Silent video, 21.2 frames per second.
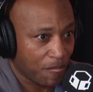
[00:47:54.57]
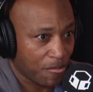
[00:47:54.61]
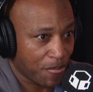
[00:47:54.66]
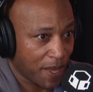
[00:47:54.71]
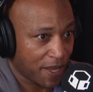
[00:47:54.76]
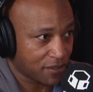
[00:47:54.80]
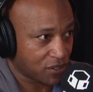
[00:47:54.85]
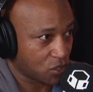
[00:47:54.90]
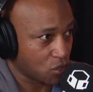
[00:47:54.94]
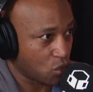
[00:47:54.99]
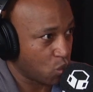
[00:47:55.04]

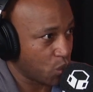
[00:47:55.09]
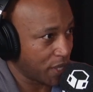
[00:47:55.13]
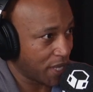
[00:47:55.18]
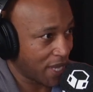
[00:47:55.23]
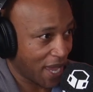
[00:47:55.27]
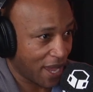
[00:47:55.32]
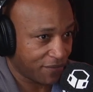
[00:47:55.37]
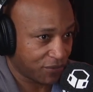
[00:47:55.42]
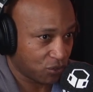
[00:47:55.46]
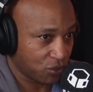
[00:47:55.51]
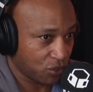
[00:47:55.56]
So we
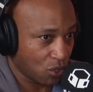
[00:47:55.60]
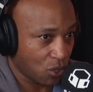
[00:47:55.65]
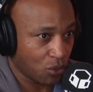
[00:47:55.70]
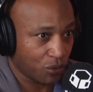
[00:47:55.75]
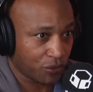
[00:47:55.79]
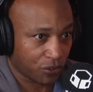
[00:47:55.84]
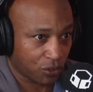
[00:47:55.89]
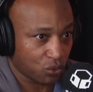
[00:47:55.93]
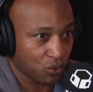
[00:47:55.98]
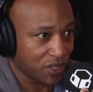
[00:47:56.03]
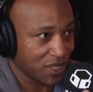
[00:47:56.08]
have to go
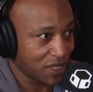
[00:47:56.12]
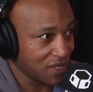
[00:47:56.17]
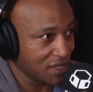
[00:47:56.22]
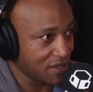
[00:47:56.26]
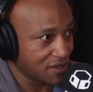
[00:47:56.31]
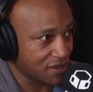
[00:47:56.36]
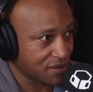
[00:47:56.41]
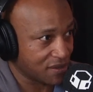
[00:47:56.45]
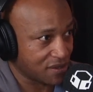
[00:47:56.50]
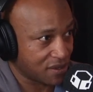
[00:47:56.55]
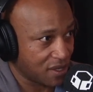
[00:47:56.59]
through
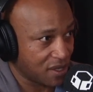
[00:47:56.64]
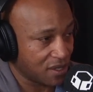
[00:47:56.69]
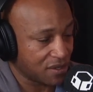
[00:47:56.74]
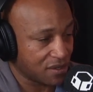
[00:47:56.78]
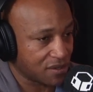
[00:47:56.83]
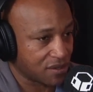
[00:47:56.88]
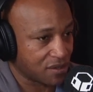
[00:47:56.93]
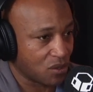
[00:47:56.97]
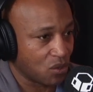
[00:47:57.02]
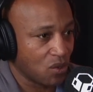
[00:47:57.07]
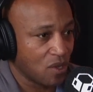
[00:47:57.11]
these things.
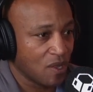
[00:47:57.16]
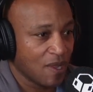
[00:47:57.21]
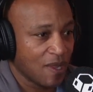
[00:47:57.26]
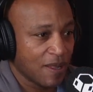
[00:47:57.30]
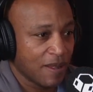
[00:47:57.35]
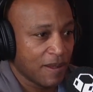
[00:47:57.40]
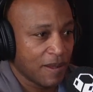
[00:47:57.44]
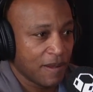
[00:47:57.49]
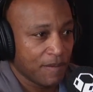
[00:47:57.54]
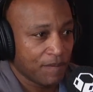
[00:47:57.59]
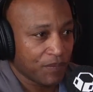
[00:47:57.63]
So
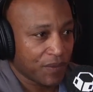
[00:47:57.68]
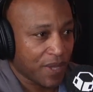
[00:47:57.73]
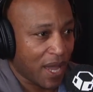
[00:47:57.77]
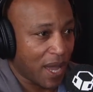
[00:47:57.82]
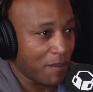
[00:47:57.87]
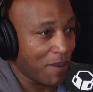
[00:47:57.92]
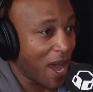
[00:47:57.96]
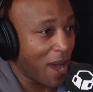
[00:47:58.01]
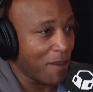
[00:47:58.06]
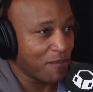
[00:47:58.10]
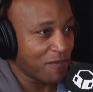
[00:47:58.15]

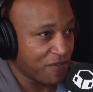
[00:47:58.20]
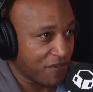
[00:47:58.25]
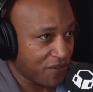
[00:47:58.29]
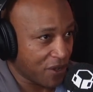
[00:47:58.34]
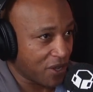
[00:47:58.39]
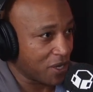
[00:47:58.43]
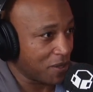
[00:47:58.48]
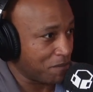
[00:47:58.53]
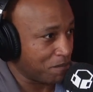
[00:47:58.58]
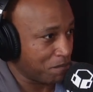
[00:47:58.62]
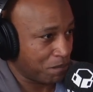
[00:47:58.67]
I'm
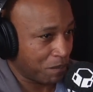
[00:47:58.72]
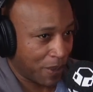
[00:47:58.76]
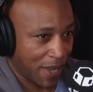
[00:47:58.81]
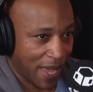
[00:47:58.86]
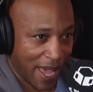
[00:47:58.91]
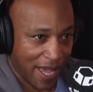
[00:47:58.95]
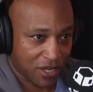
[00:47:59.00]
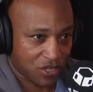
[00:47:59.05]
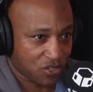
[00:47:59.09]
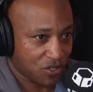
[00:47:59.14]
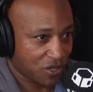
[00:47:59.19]
very
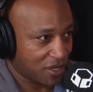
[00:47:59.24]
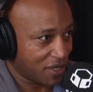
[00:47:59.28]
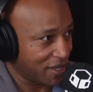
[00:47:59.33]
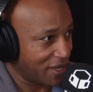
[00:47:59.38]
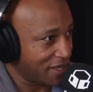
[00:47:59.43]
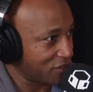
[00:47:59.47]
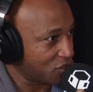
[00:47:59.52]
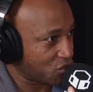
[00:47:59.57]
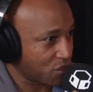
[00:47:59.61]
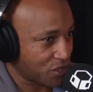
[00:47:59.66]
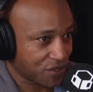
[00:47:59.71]
passionate and
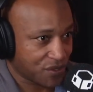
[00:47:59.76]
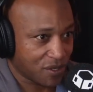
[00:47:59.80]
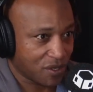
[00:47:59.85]
interested